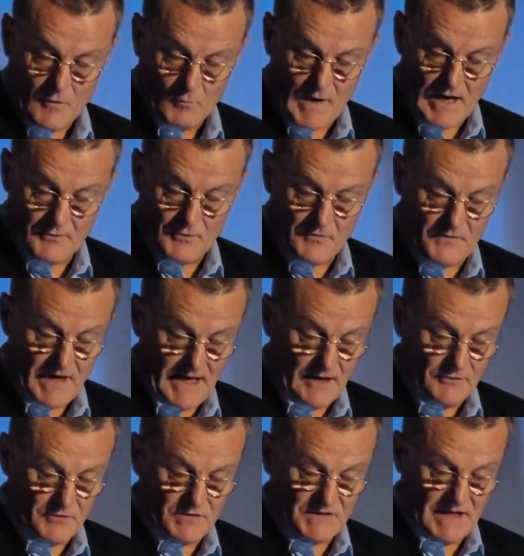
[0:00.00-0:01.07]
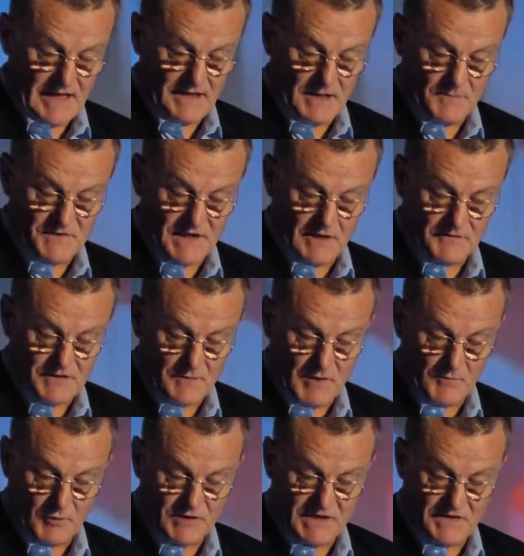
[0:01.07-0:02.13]
Rather, they understand themselves to
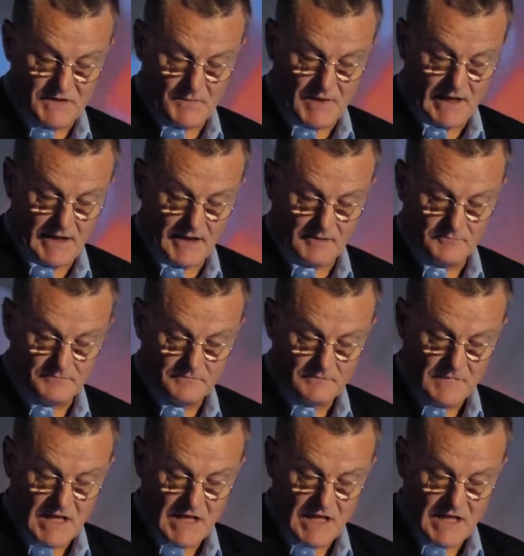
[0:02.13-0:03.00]
be participating,